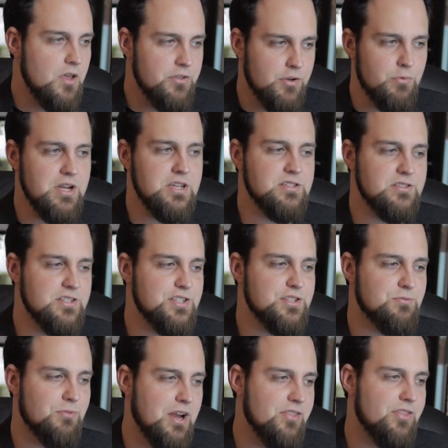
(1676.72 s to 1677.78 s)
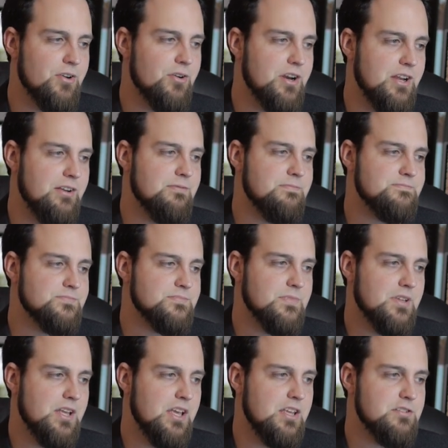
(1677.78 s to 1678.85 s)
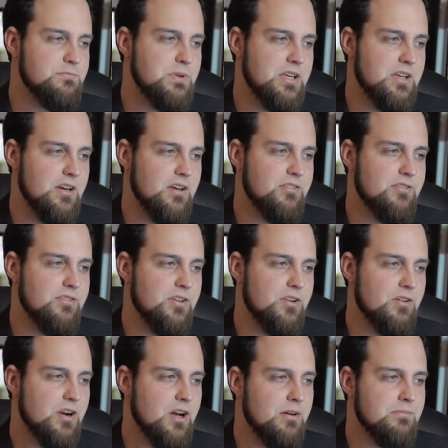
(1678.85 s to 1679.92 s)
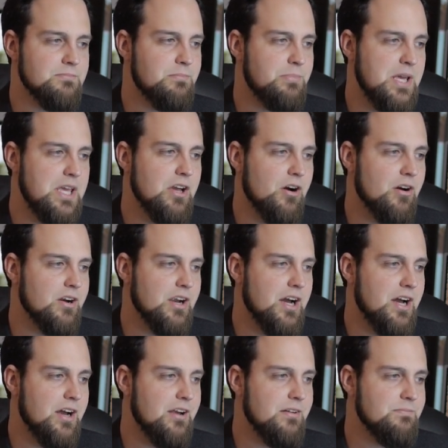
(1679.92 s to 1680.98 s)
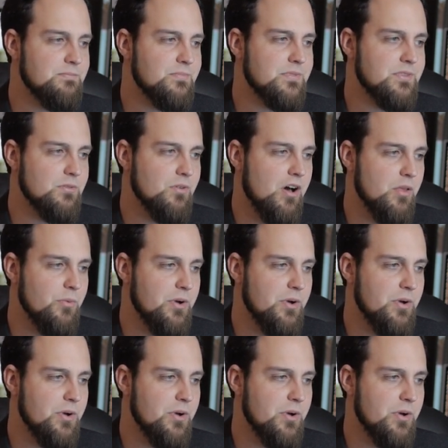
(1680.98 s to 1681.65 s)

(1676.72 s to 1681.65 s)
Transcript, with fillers: the reason this is rant thirty is because their um, P R guy, all